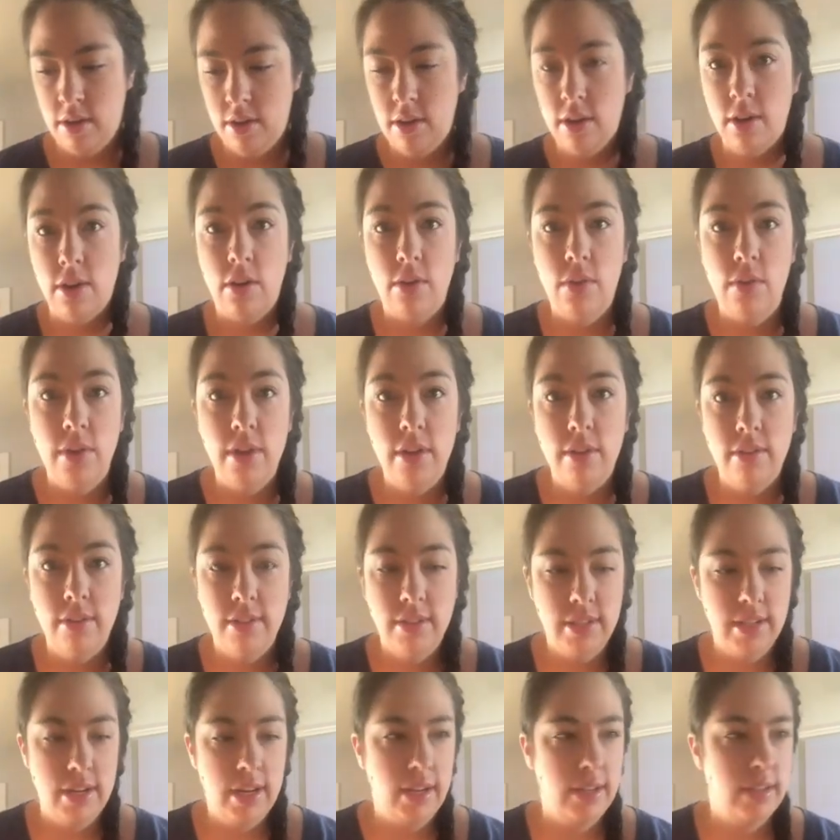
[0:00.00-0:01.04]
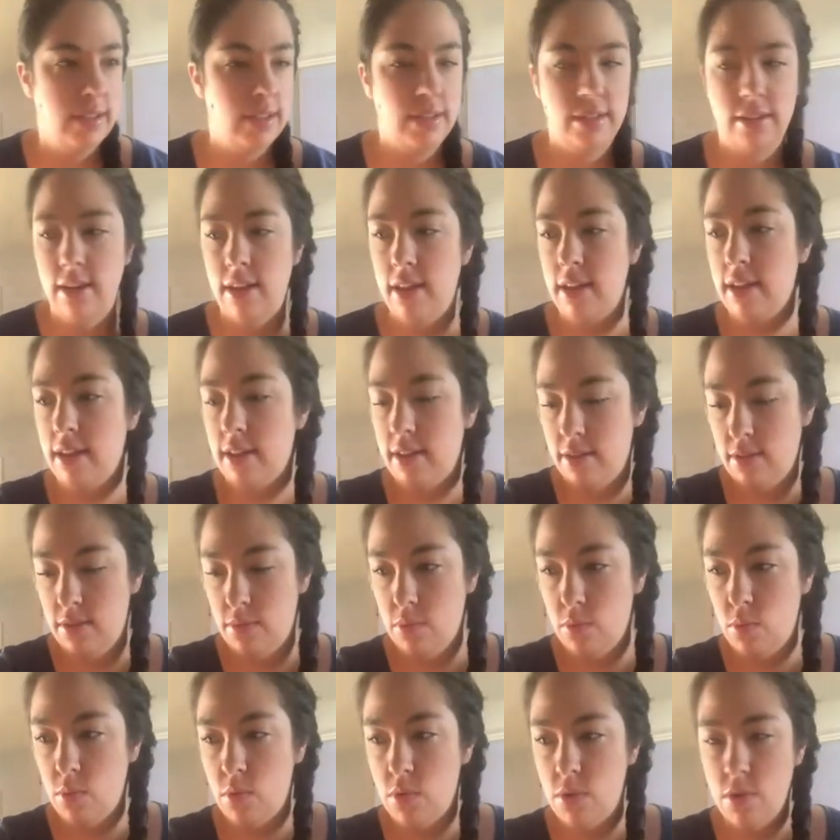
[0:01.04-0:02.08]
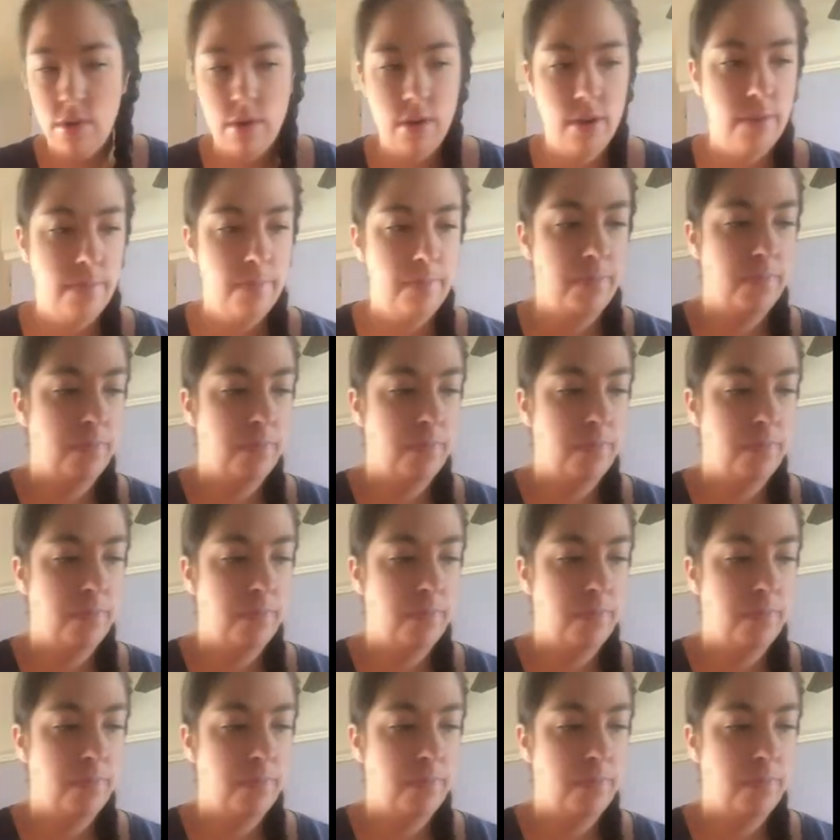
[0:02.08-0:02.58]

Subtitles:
Our oil is nice and warm.